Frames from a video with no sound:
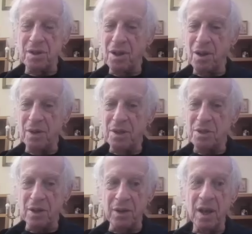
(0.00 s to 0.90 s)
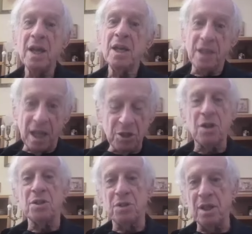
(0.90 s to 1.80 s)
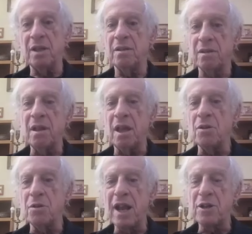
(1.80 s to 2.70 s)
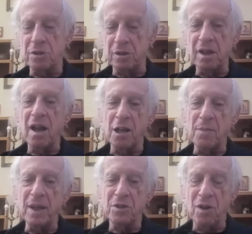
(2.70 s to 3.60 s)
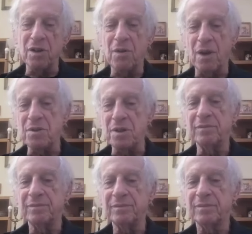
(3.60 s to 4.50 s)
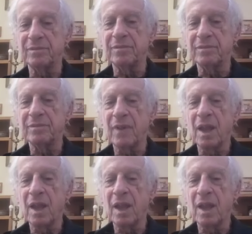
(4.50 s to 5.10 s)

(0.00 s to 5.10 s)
you know, et cetera. That's because the, the, international economy has gone crazy. Yeah,